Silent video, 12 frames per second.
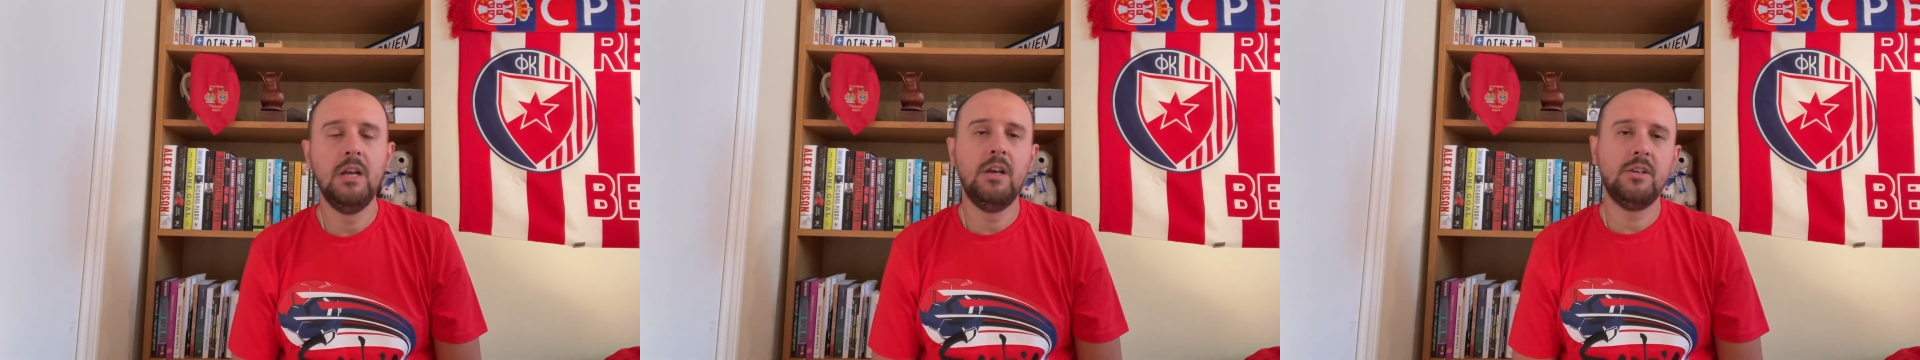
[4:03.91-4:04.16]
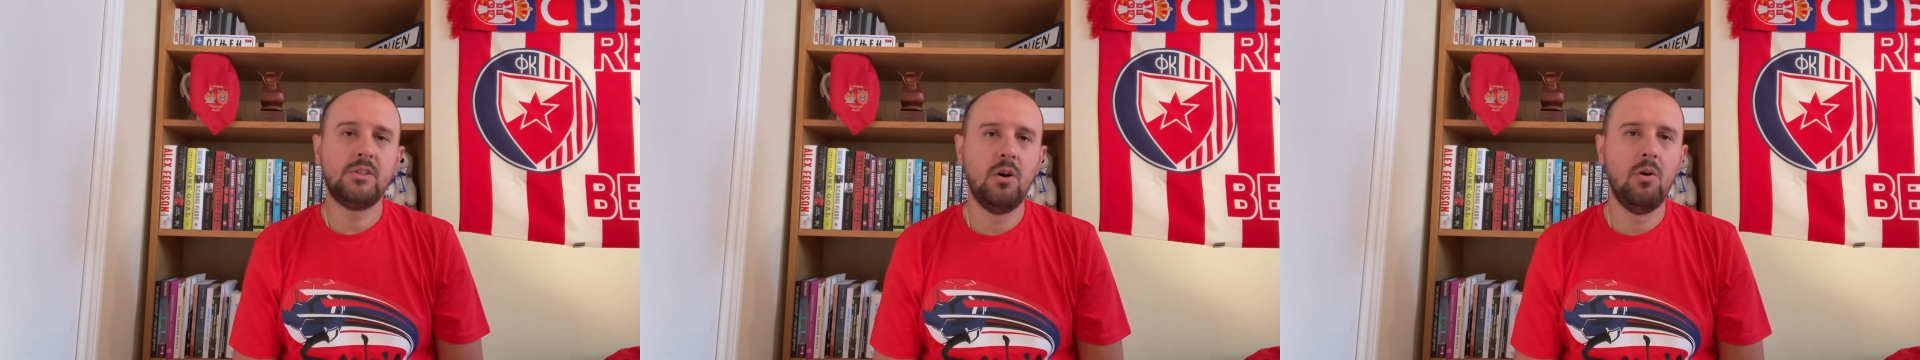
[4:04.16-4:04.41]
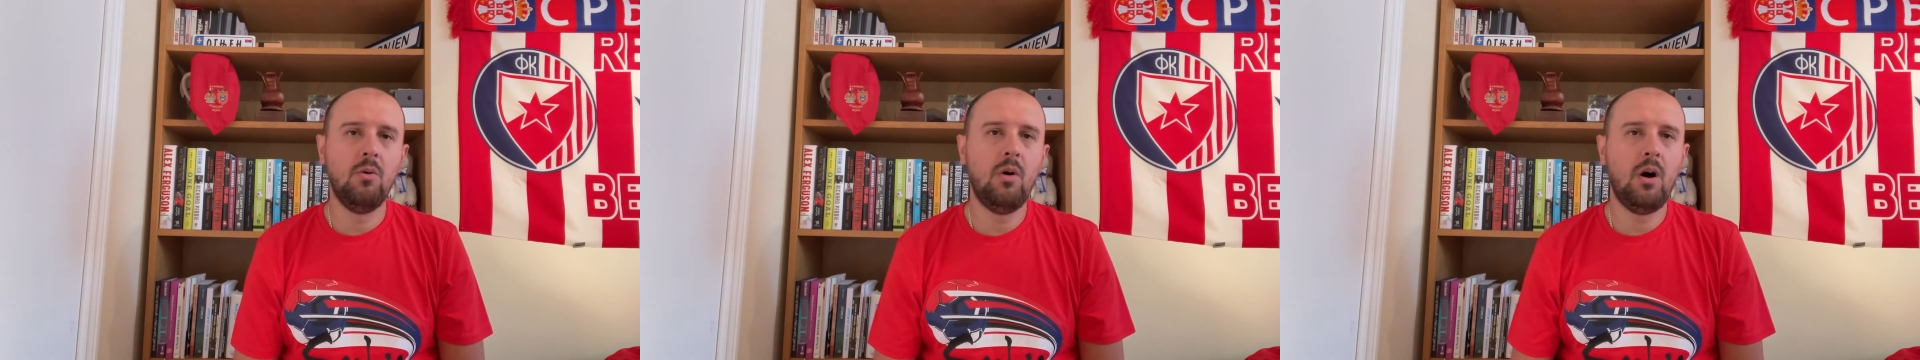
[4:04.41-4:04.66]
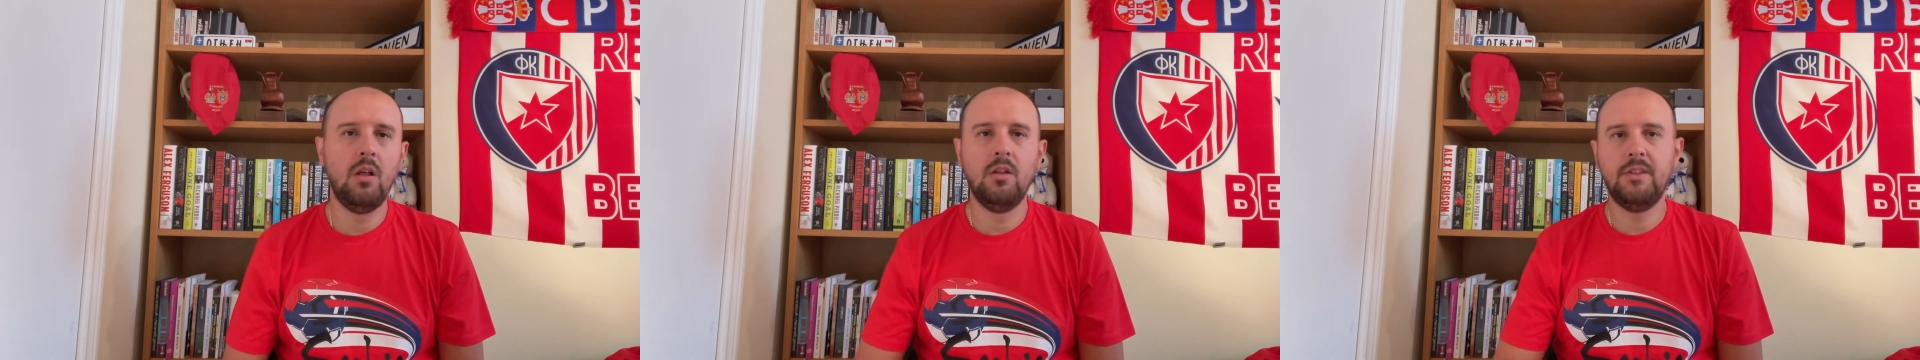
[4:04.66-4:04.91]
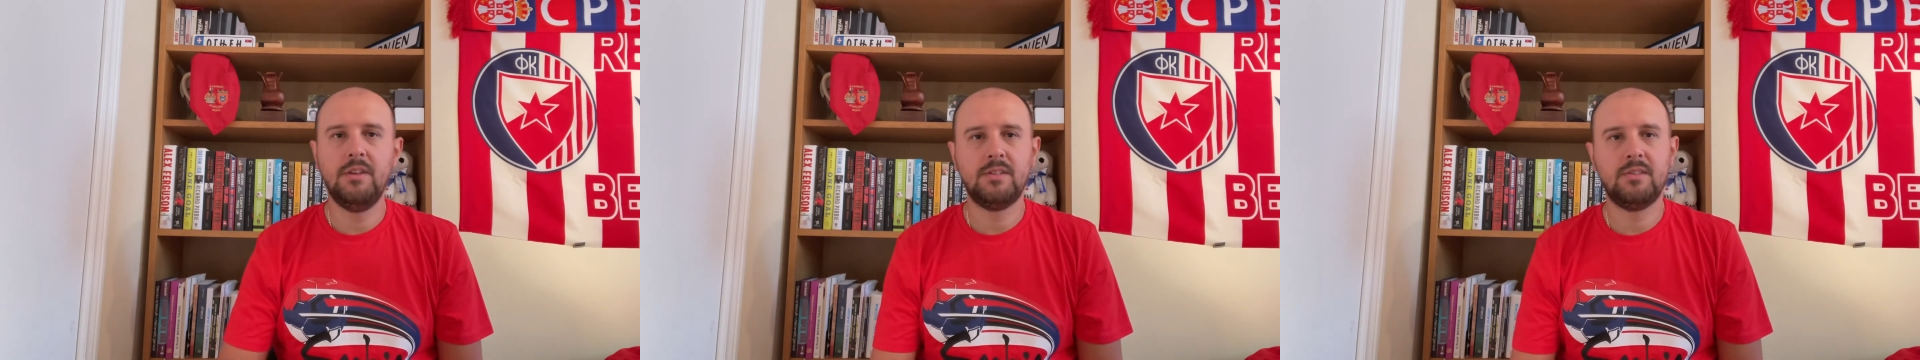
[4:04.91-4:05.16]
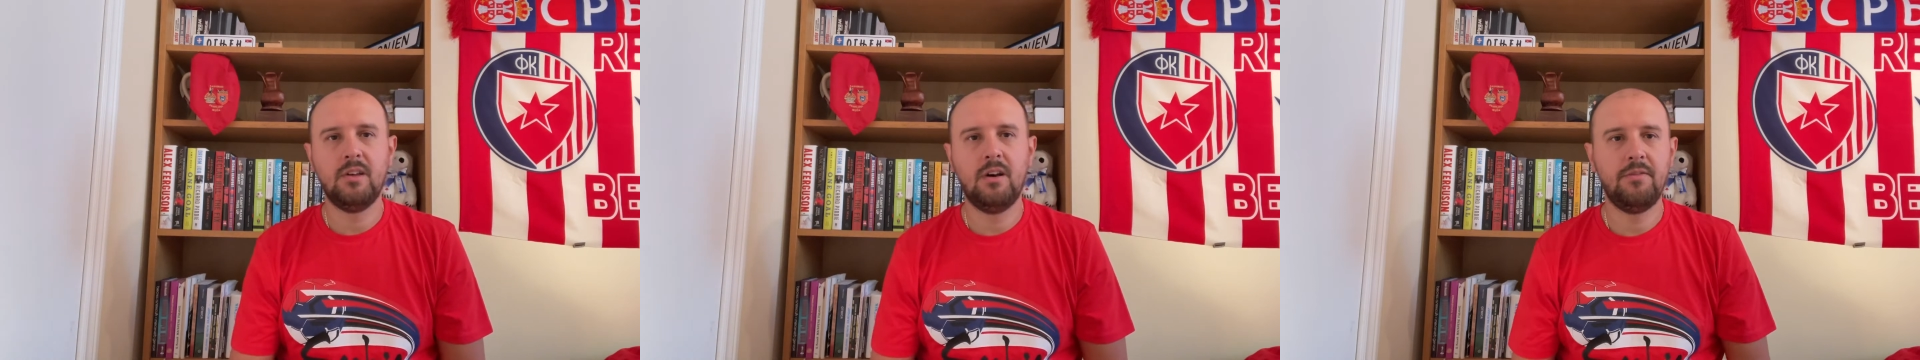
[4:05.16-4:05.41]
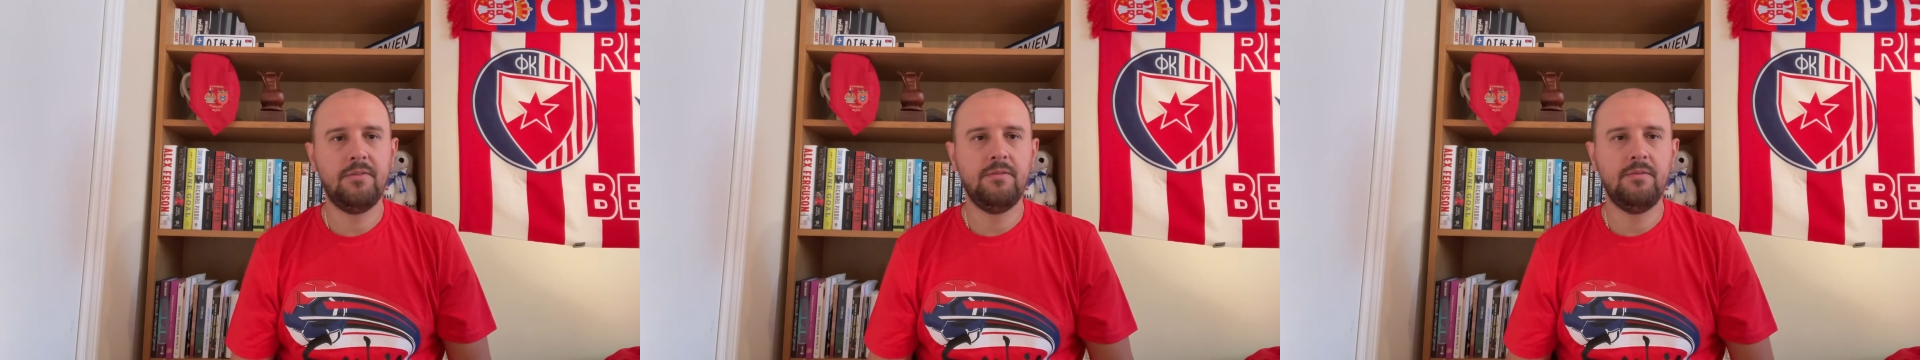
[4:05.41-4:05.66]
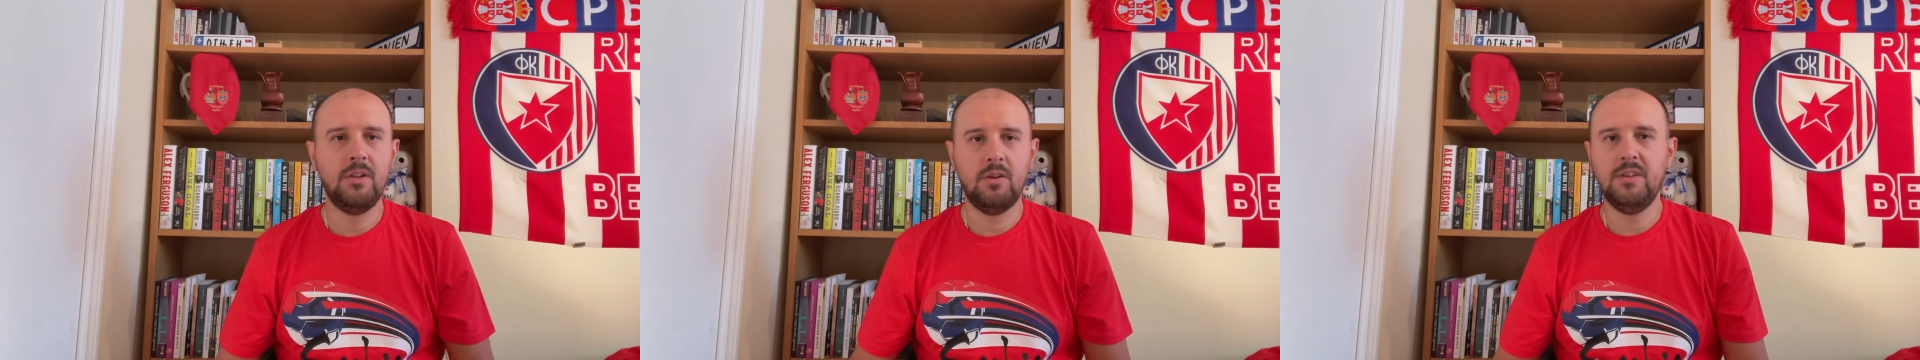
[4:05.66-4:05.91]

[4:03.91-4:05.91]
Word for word: So all of this stuff, you know,